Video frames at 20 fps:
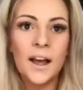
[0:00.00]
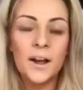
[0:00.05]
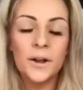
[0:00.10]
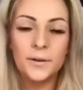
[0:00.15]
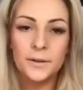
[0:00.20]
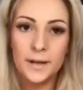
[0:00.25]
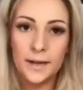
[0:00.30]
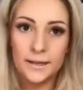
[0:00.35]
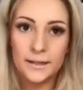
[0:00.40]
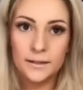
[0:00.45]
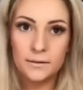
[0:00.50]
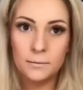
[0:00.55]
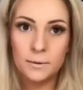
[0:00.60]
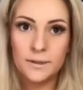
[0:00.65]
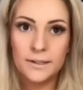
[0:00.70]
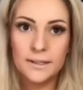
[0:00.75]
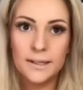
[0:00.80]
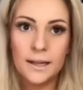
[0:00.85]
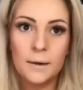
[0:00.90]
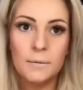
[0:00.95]
Okay, so
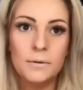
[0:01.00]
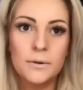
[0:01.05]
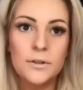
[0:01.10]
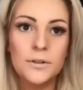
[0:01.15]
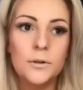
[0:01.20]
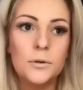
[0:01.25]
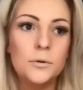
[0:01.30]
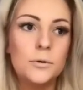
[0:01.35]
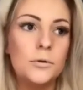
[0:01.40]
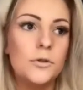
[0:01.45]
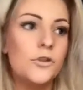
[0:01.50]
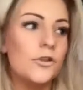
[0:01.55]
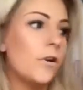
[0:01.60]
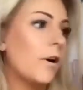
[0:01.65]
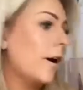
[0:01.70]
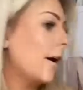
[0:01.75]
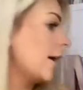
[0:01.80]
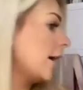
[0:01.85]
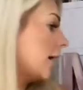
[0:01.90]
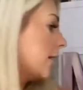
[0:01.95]
once that one's all
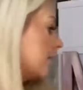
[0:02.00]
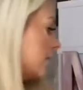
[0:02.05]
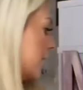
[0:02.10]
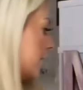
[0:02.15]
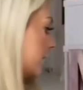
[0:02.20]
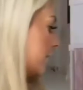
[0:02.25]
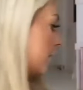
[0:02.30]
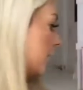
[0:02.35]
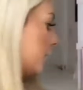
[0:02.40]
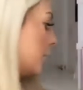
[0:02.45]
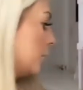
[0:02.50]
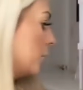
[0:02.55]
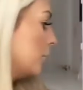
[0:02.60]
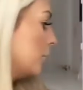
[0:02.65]
dry, I then go